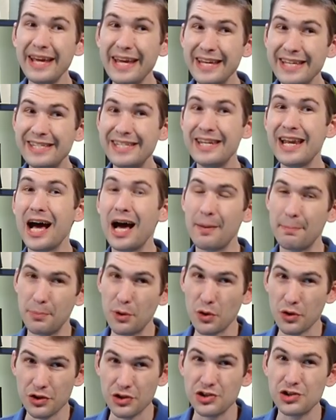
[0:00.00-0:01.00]
is not
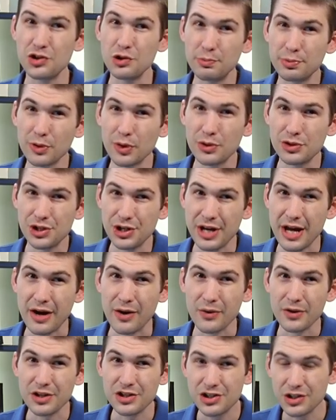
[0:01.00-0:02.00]
part of the Super Ocean
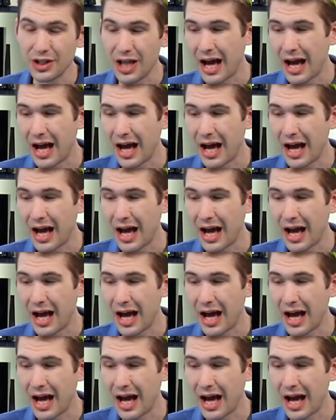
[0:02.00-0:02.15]
Heritage